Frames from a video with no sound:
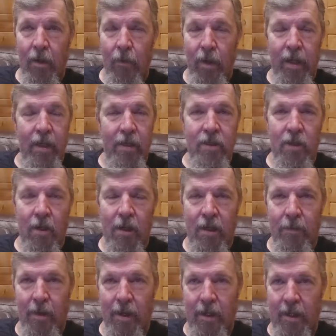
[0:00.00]
We can
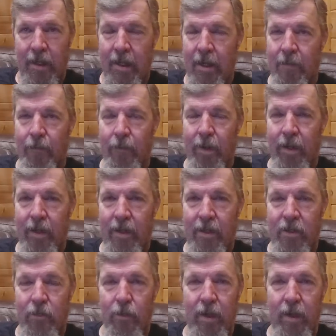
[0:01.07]
talk about EMPs,